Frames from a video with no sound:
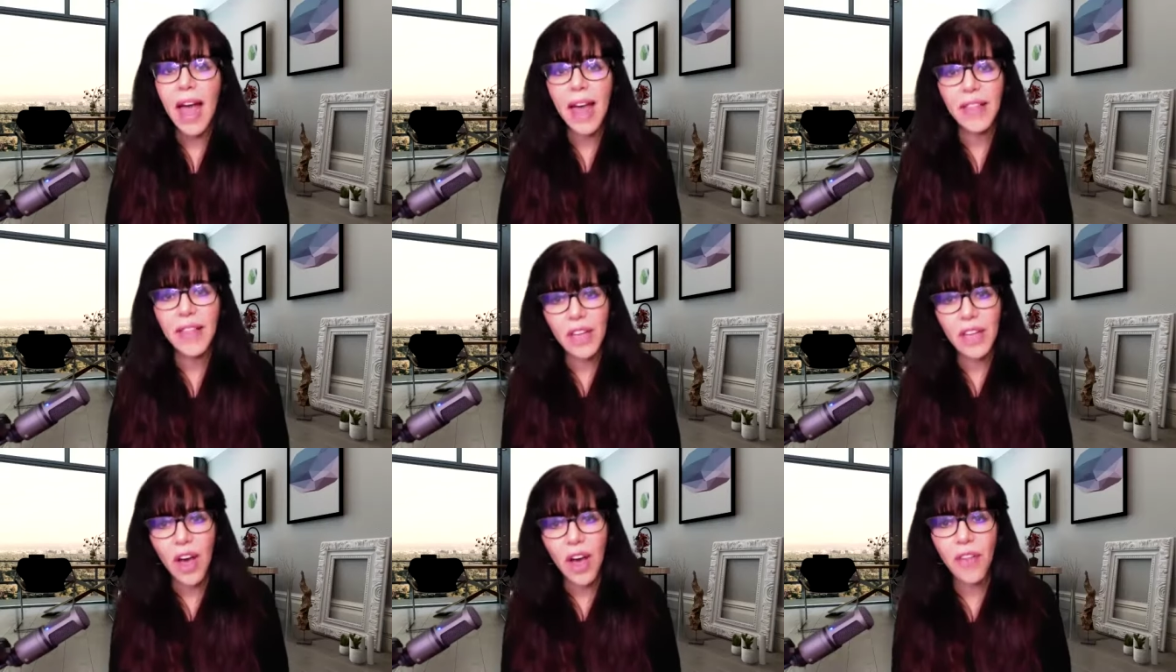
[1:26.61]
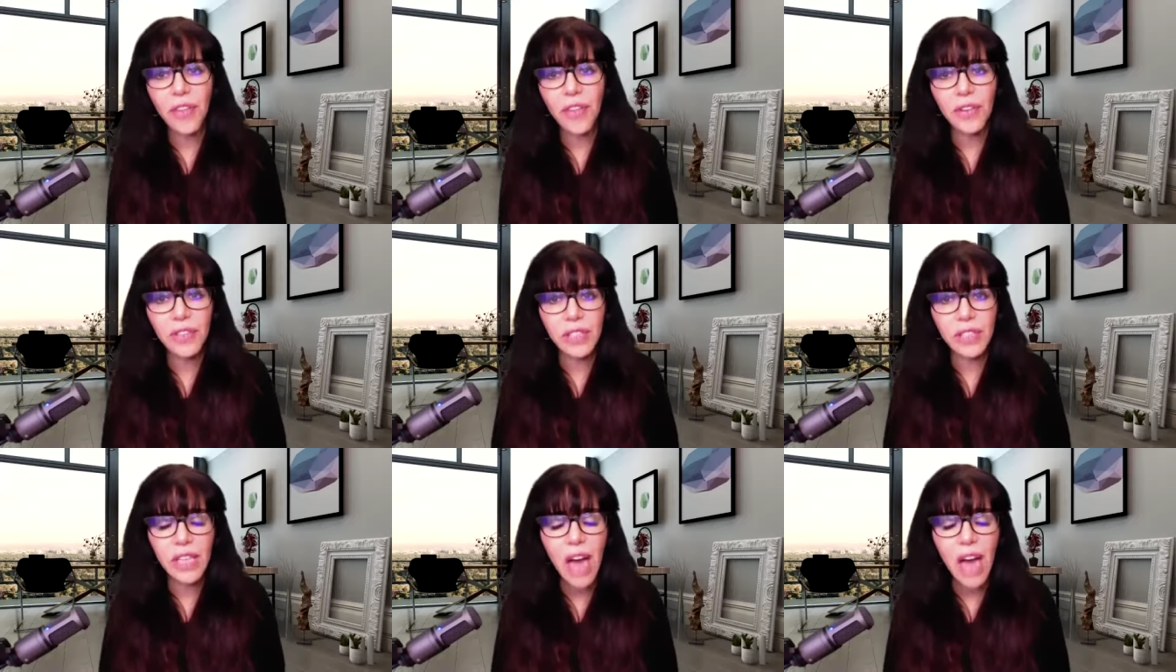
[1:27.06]
And the author
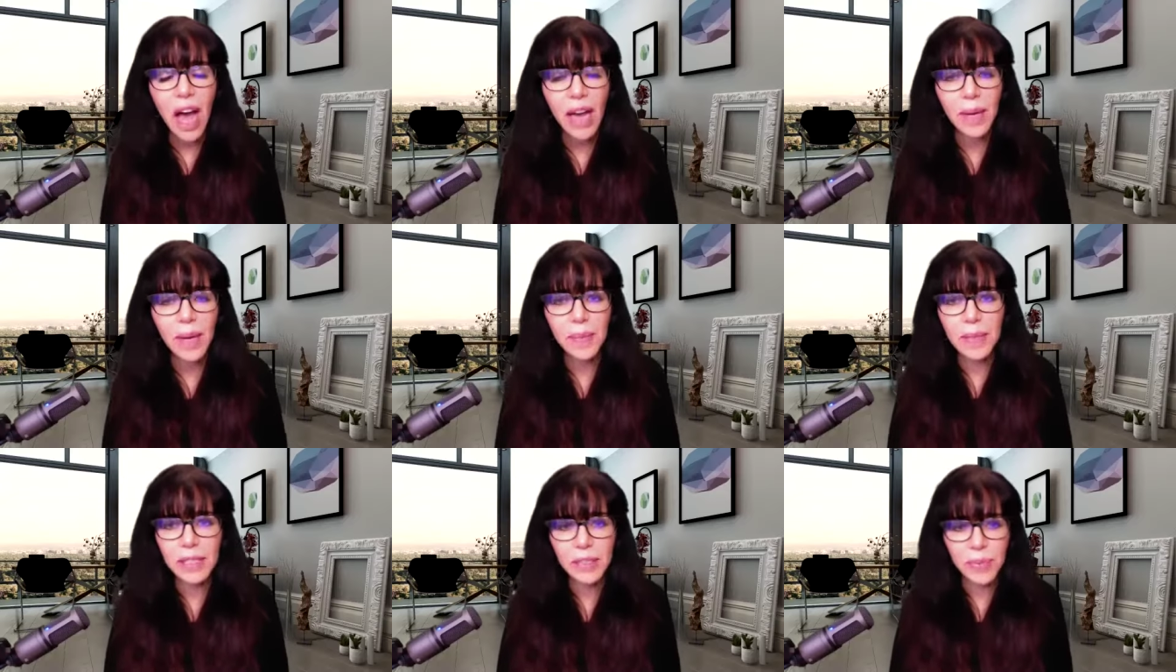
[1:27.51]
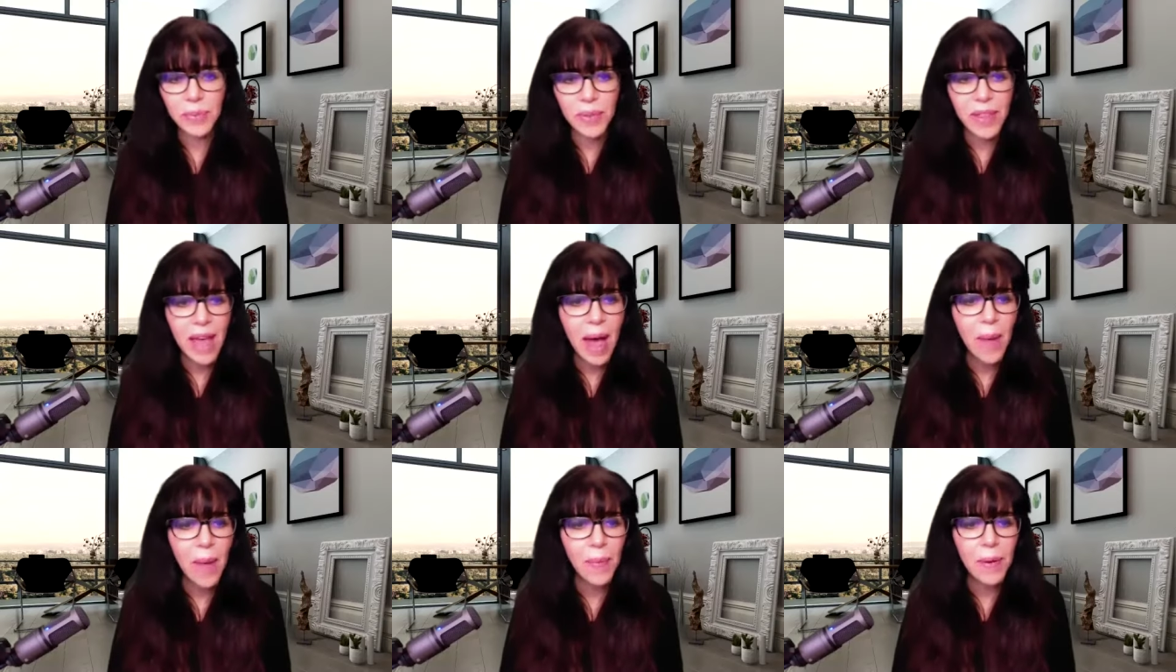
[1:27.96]
is anonymous with
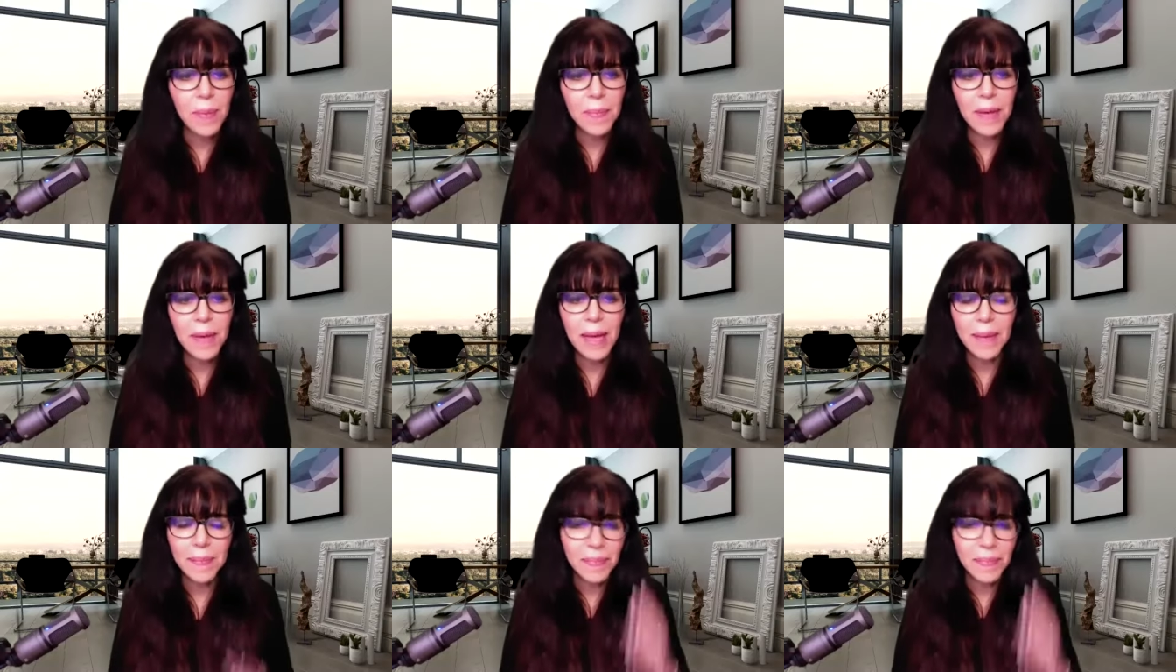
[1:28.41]
that one, but